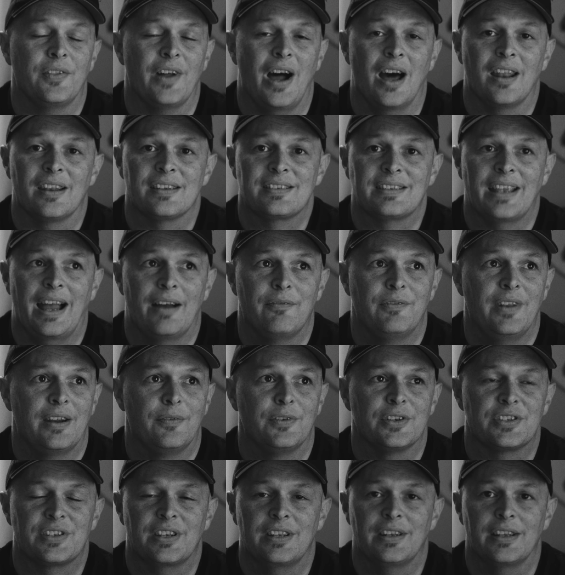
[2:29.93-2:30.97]
Honestly, I've
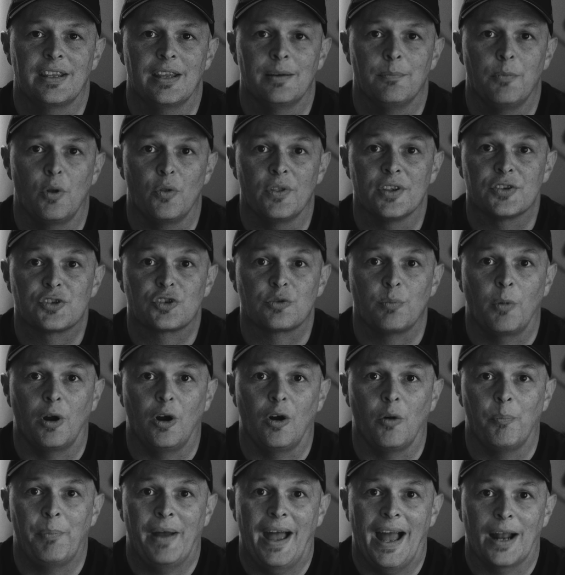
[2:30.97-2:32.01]
never seen a gimbal this
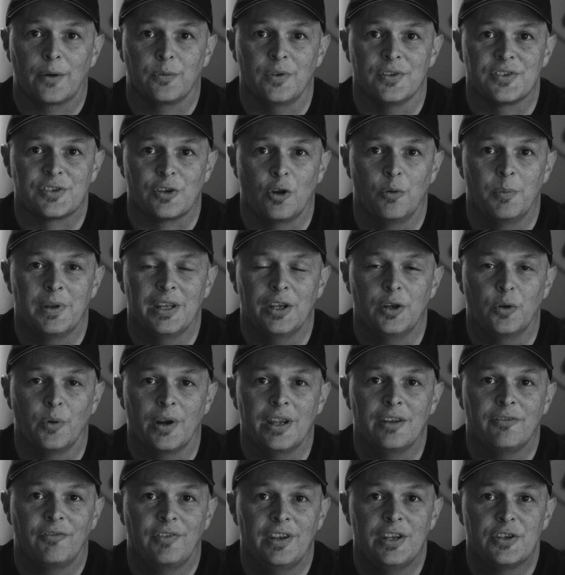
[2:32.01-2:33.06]
small packed with so many
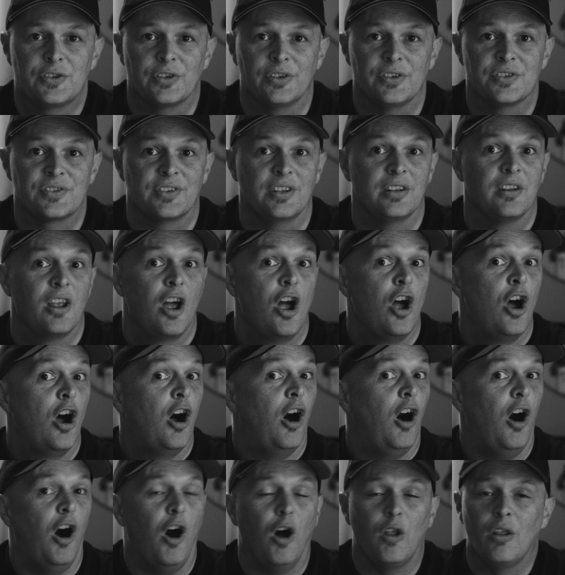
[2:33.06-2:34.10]
great features that
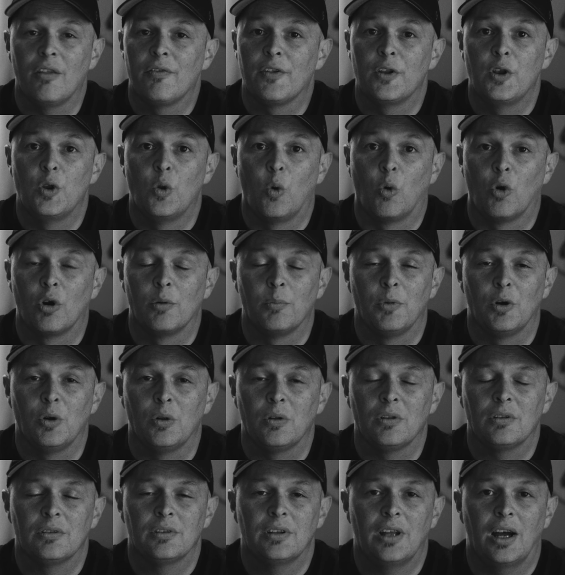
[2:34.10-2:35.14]
all of the
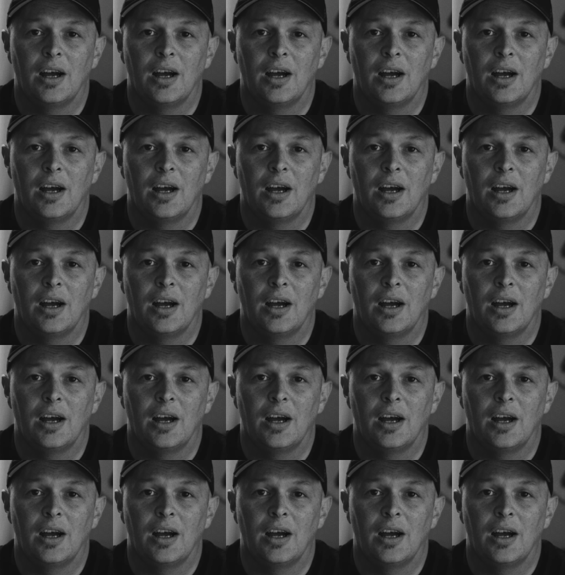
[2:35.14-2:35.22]
normal